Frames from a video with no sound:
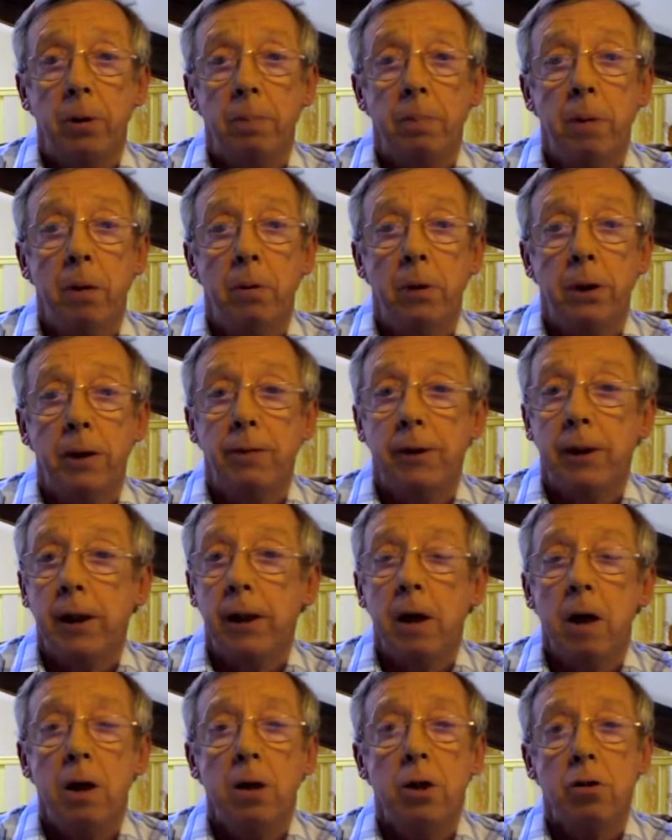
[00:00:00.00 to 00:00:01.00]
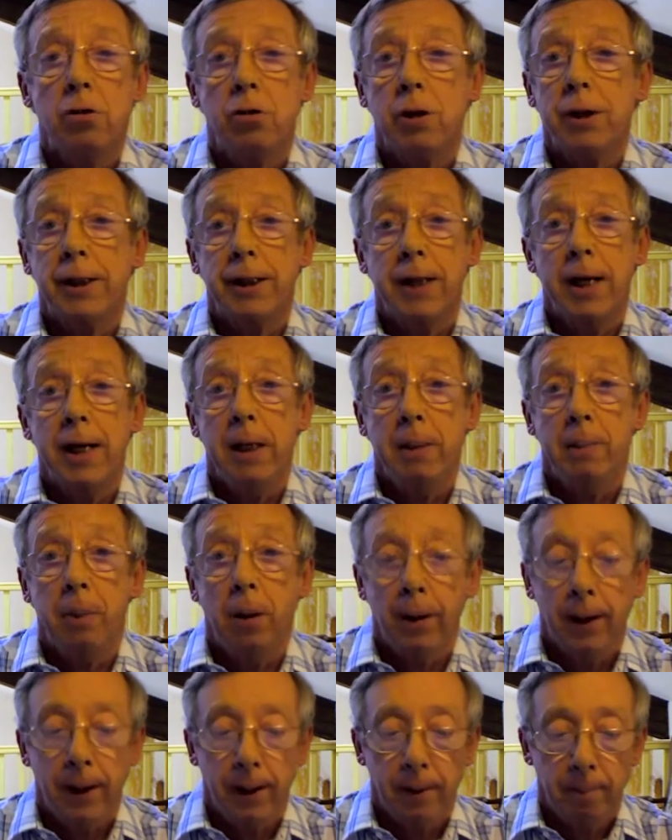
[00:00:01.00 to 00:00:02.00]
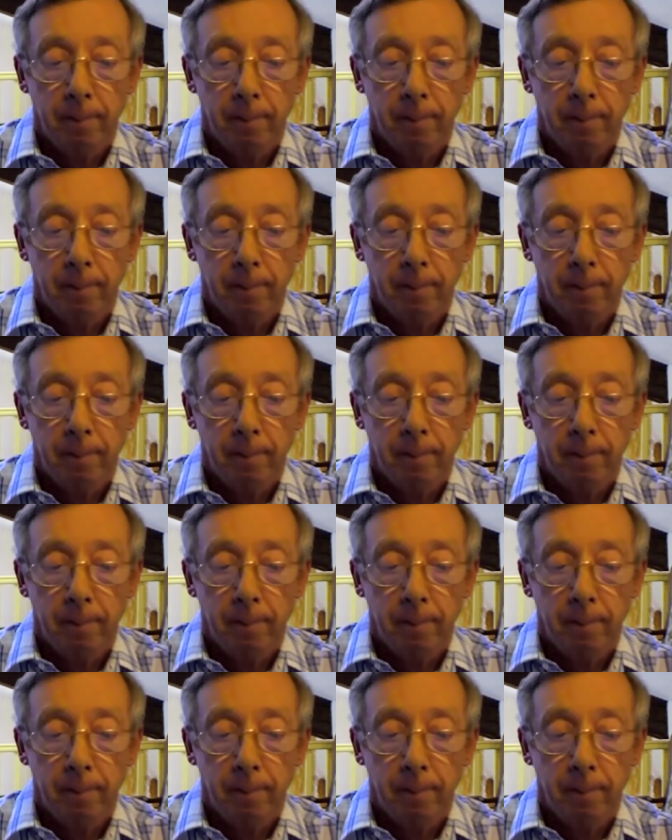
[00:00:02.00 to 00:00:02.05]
motives. They can't trust anybody.